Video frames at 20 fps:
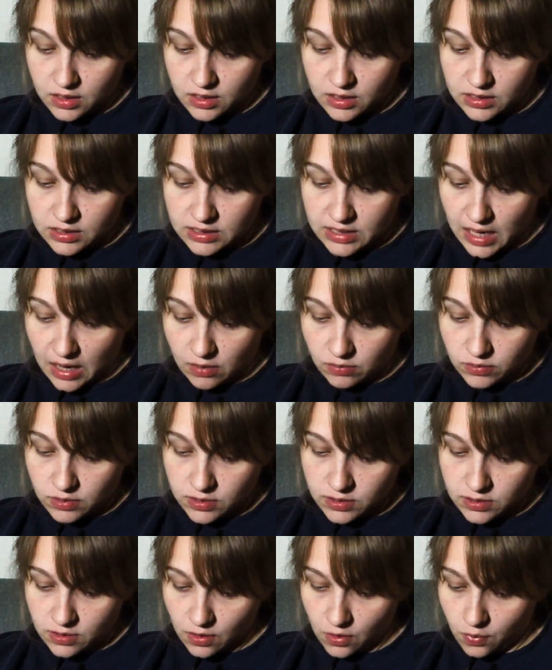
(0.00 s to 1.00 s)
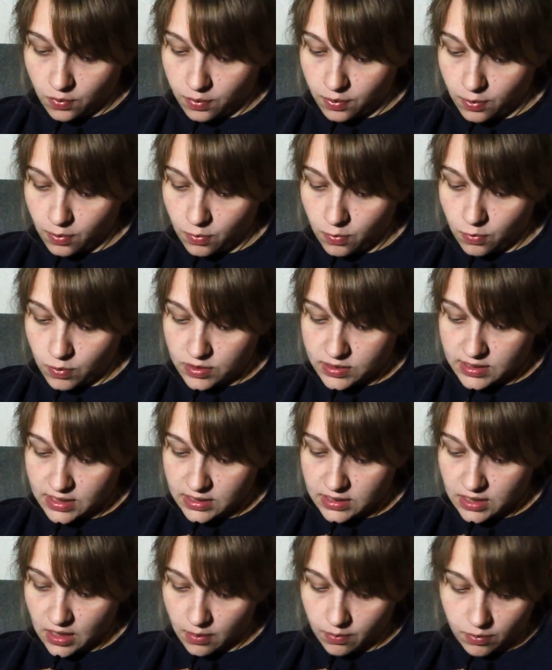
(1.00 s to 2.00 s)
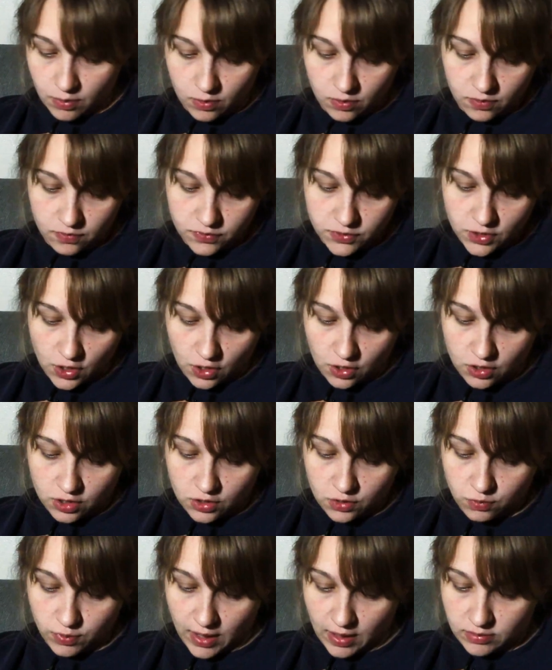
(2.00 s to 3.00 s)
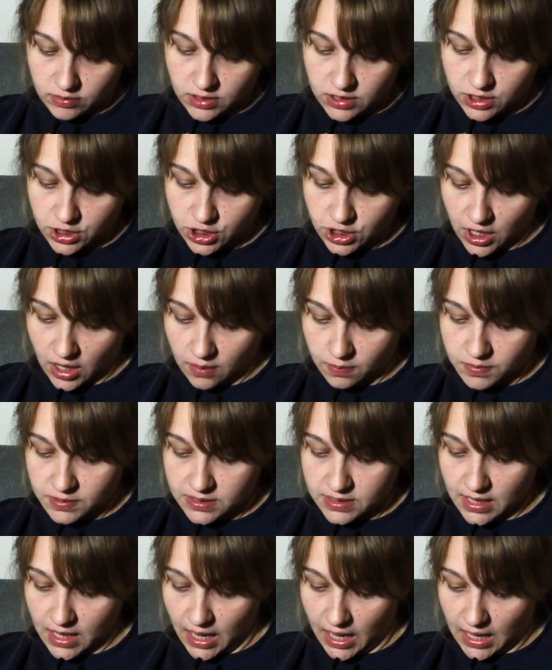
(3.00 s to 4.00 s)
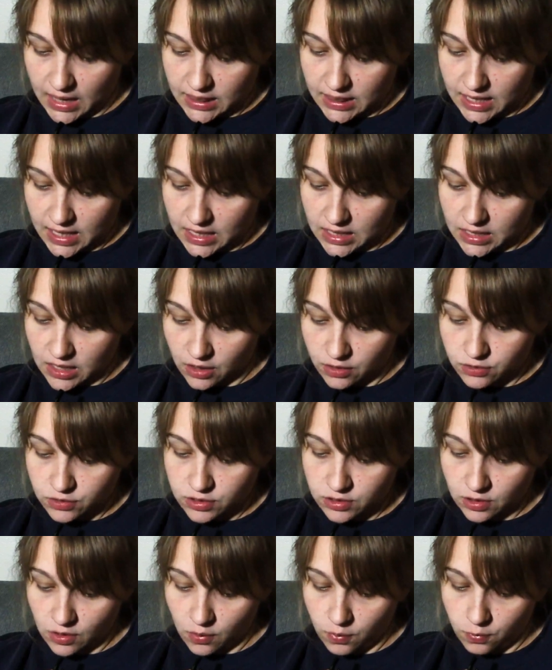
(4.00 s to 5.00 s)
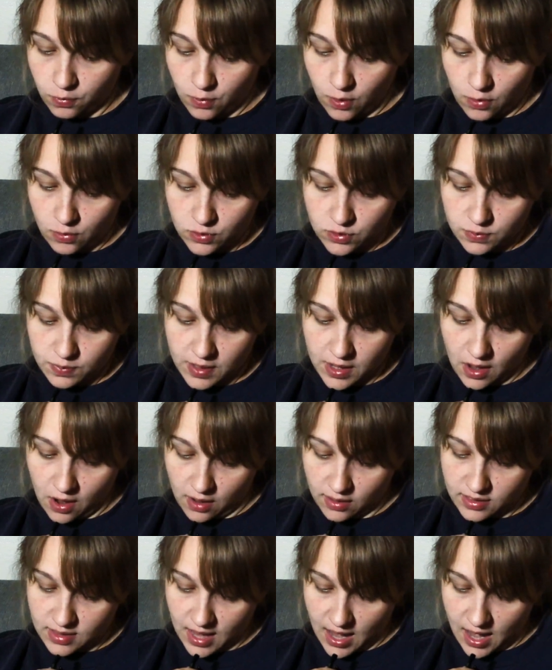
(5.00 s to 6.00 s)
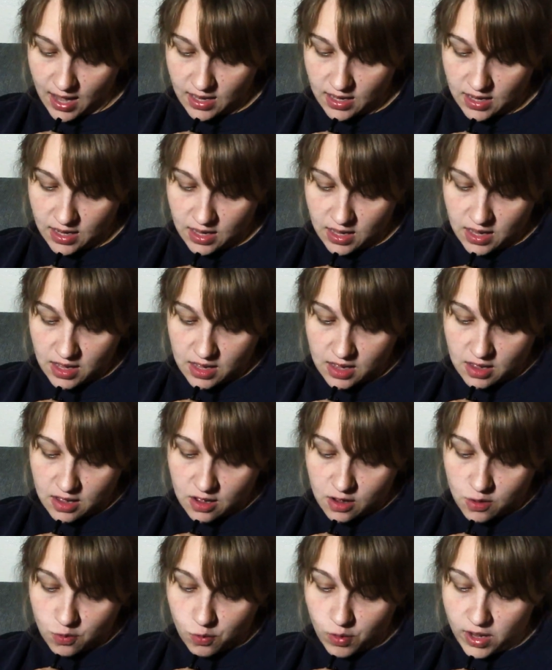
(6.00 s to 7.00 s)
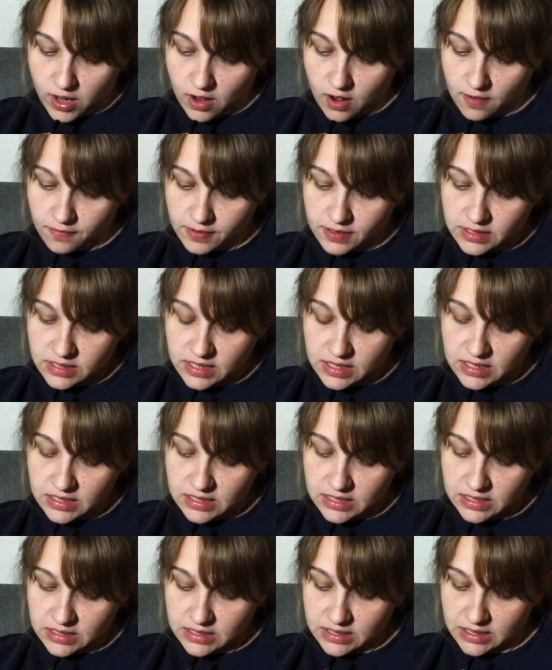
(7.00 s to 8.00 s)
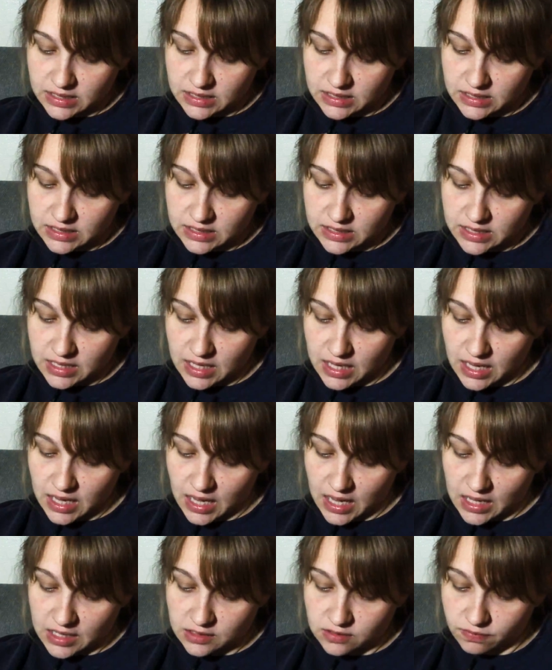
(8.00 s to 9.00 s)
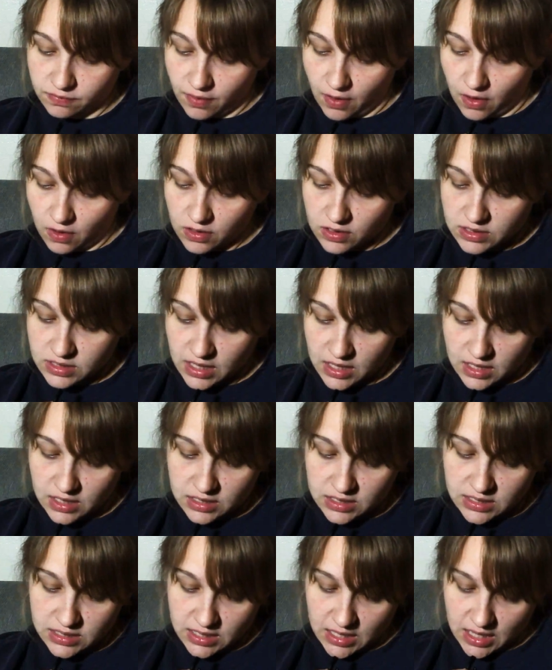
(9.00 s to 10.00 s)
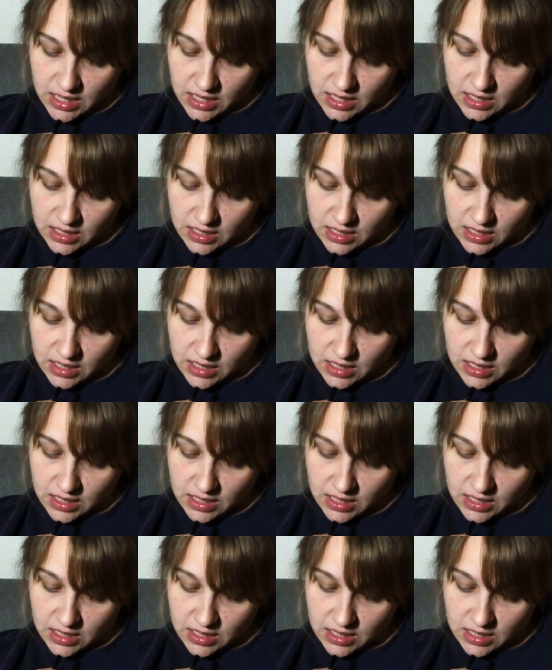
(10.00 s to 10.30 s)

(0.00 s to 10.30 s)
Down the slope was a tumble of dark, rounded shapes, and then another slope rose beyond that. Way off into the distance, as far as they could see,